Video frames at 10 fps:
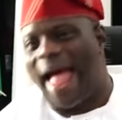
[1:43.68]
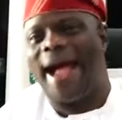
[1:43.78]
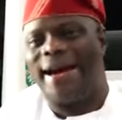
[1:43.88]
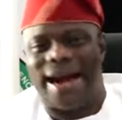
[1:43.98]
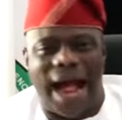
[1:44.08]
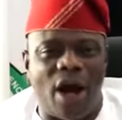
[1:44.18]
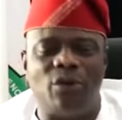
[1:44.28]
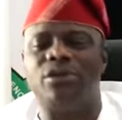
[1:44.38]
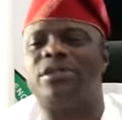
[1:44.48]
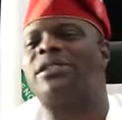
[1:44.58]

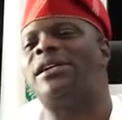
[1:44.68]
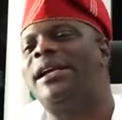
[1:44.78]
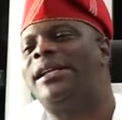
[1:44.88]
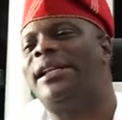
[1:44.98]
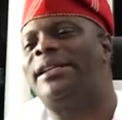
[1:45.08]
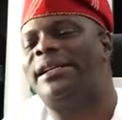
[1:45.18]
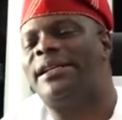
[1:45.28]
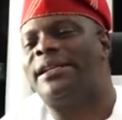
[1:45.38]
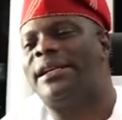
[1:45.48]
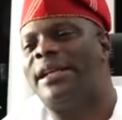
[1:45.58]
around
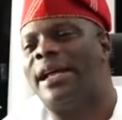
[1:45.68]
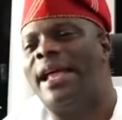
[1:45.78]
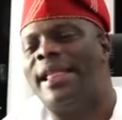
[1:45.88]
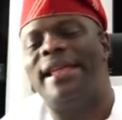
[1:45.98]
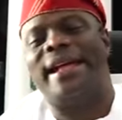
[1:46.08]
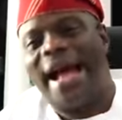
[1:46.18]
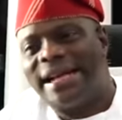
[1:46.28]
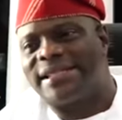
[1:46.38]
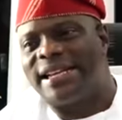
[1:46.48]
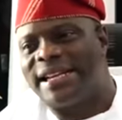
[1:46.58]
the
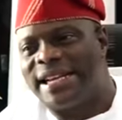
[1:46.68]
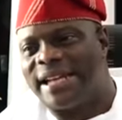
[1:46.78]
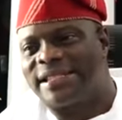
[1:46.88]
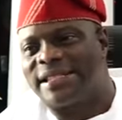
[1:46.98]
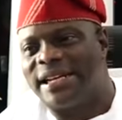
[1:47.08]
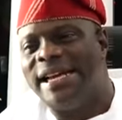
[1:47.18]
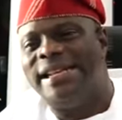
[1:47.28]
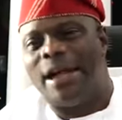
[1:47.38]
gas cylinders.